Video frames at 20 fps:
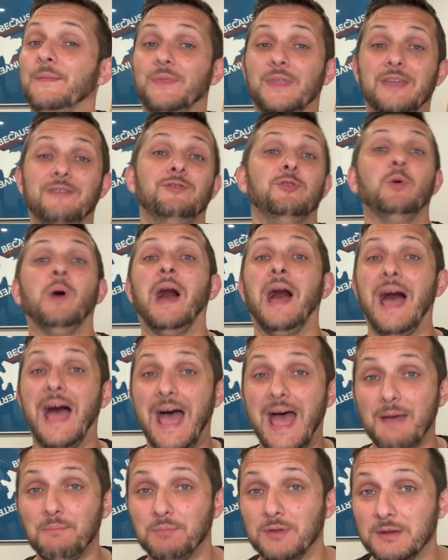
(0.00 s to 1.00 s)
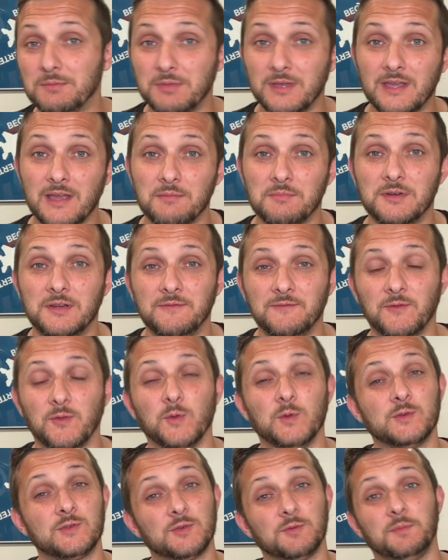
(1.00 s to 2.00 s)
If you happen to become an
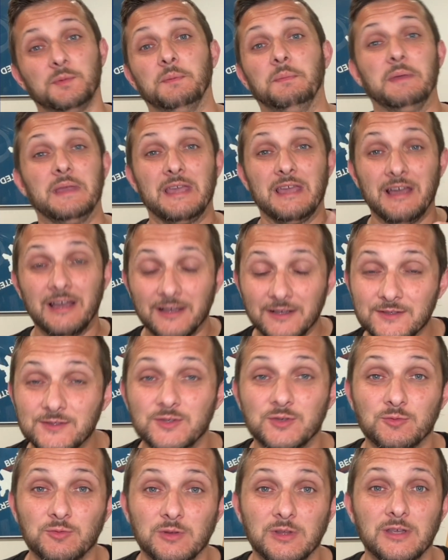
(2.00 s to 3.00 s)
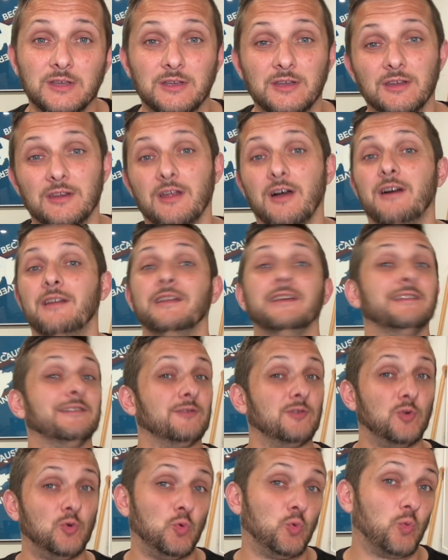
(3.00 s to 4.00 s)
influencer because you're really good on it,
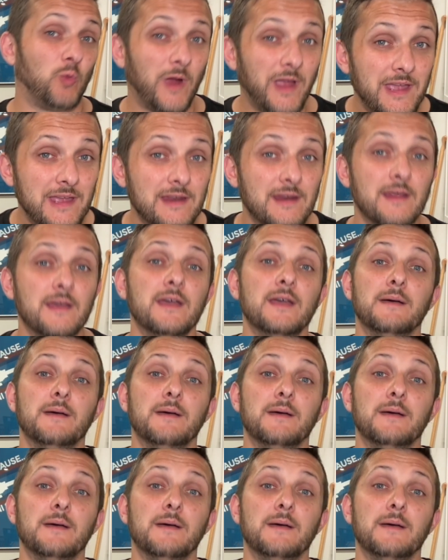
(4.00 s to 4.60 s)
great.